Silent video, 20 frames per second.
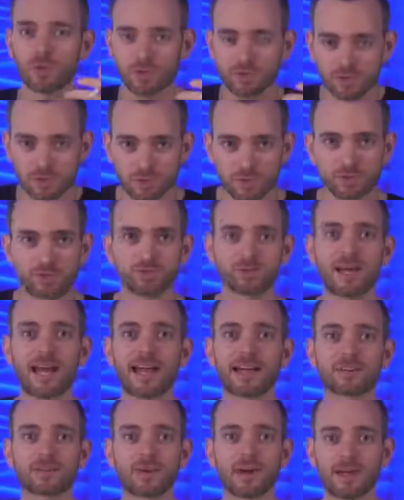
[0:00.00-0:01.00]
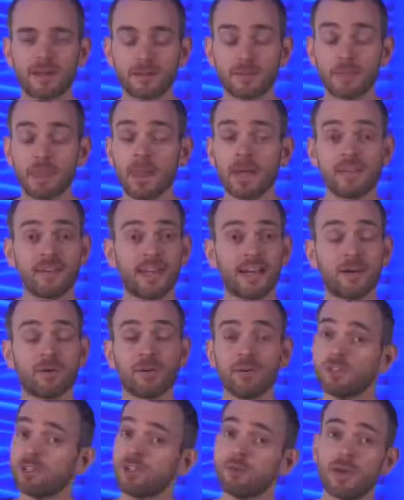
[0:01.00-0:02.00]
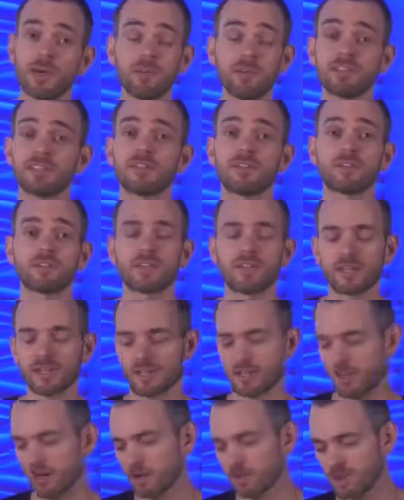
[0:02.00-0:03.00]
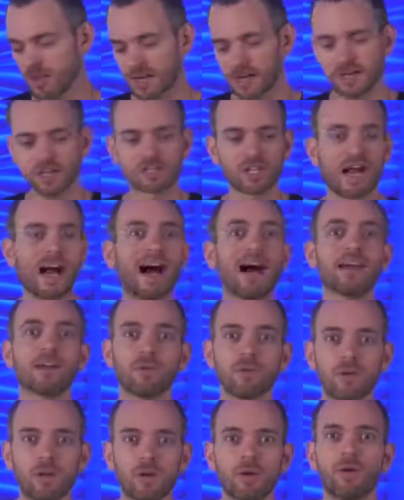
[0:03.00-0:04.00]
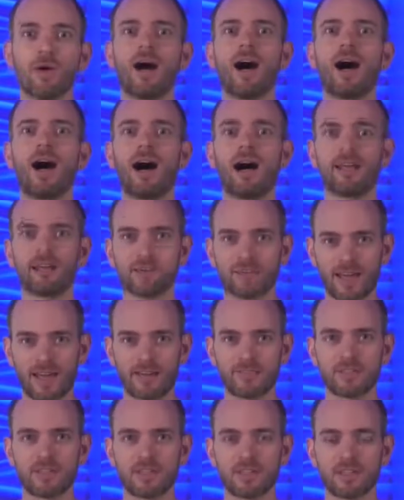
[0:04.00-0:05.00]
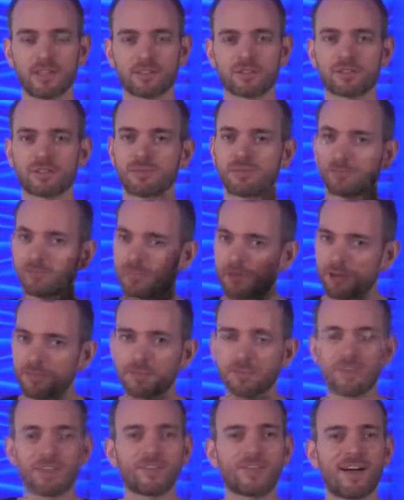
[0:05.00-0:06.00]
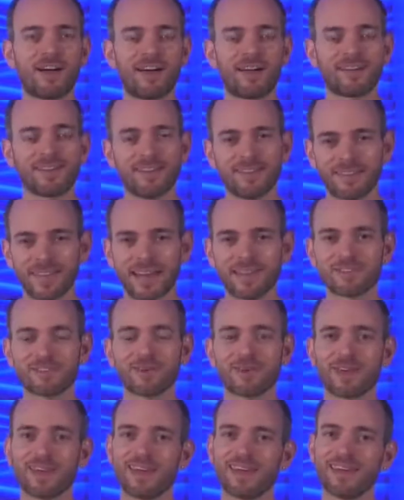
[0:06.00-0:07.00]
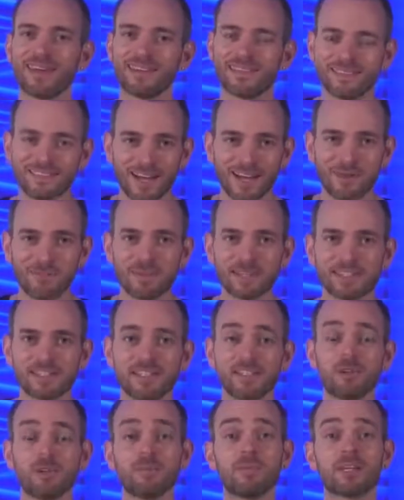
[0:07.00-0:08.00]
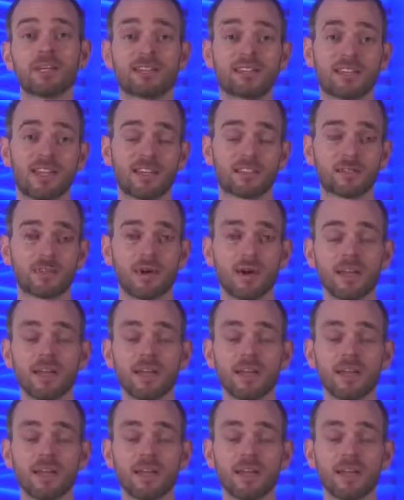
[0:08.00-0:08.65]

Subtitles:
want to attract, right? Now, you may be sitting there thinking, oh my gosh, I don't know. I don't have a niche. Perfectly fine. That's okay. Not a big deal, because guess